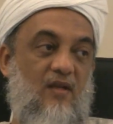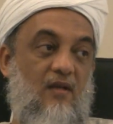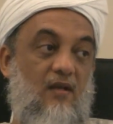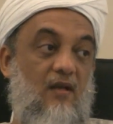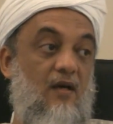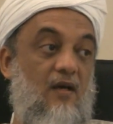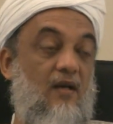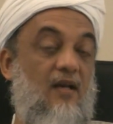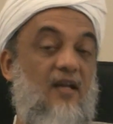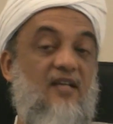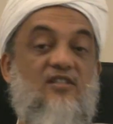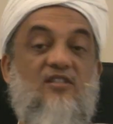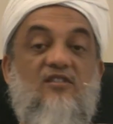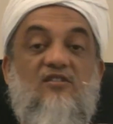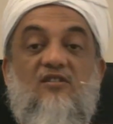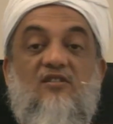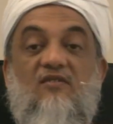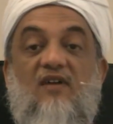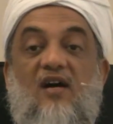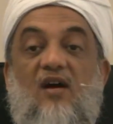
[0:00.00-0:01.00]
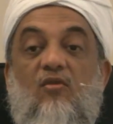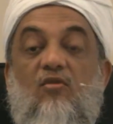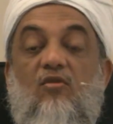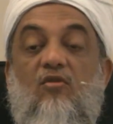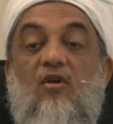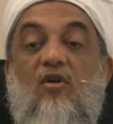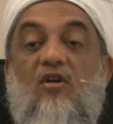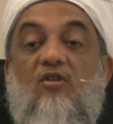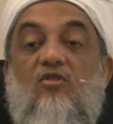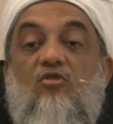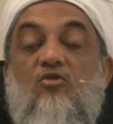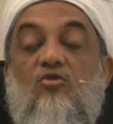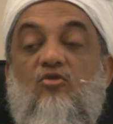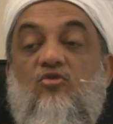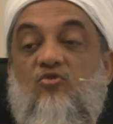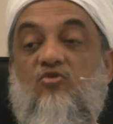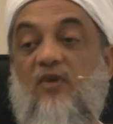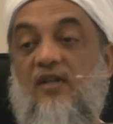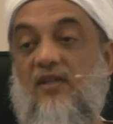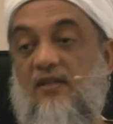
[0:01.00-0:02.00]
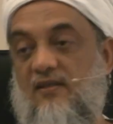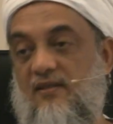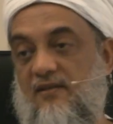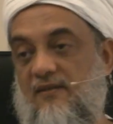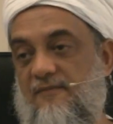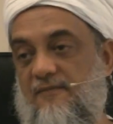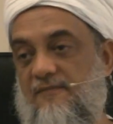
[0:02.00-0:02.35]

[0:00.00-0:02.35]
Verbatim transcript: Learn lessons of how not to use wealth.